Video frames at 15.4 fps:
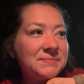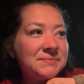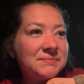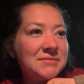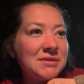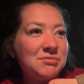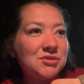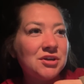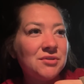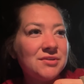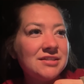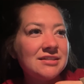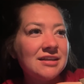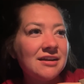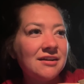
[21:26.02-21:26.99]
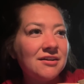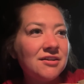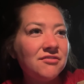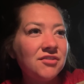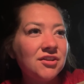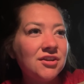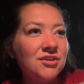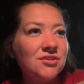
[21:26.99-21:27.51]
People are always like, oh, I
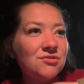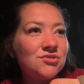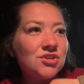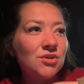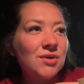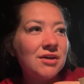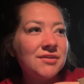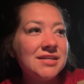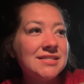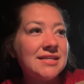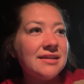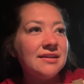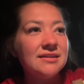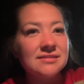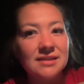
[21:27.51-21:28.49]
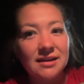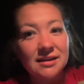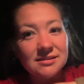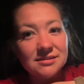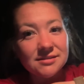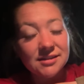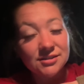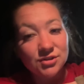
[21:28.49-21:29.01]
feel like you show how easy it is. Like
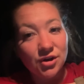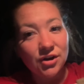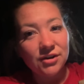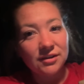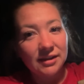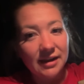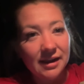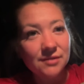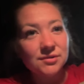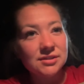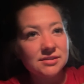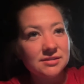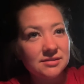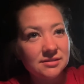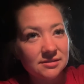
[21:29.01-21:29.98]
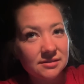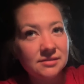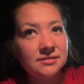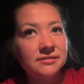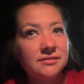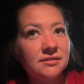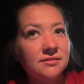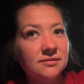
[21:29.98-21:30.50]
it's hard. Like I was
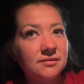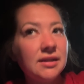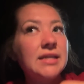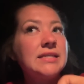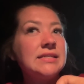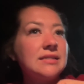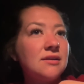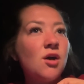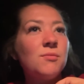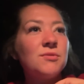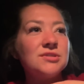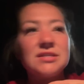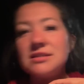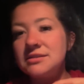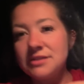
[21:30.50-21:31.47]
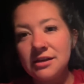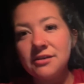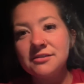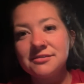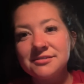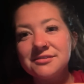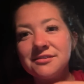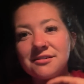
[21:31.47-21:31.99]
almost in
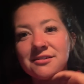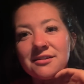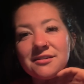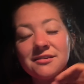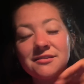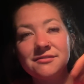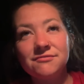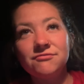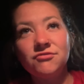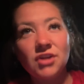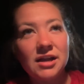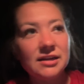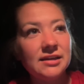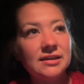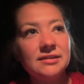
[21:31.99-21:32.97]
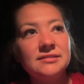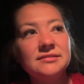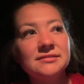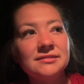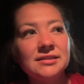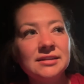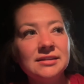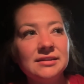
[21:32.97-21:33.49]
tears Friday
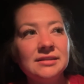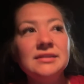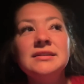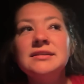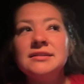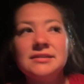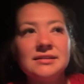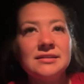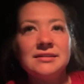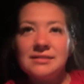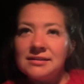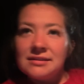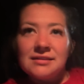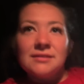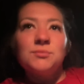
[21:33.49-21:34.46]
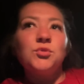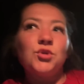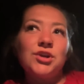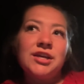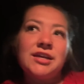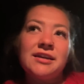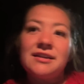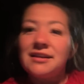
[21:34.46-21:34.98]

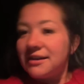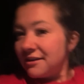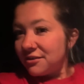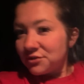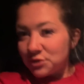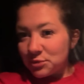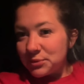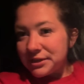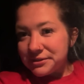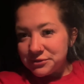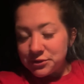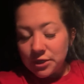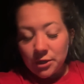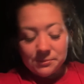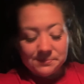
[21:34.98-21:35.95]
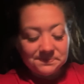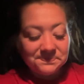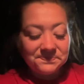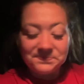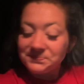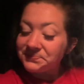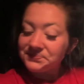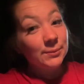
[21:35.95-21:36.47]
morning and night a little bit. So,
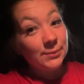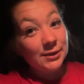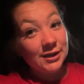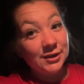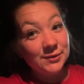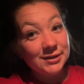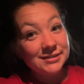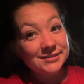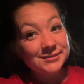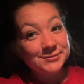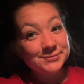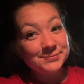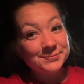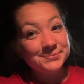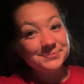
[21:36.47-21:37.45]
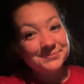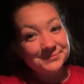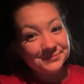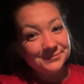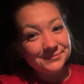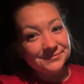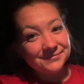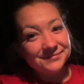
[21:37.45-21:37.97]
but anyways,
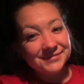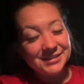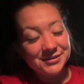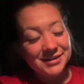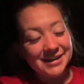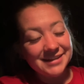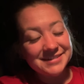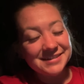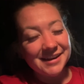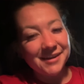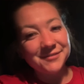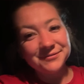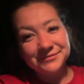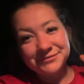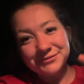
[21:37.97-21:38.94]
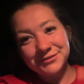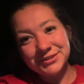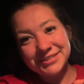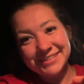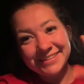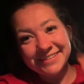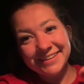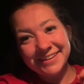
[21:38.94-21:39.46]
till next time, we'll
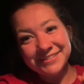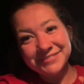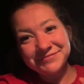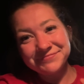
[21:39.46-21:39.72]
see you then.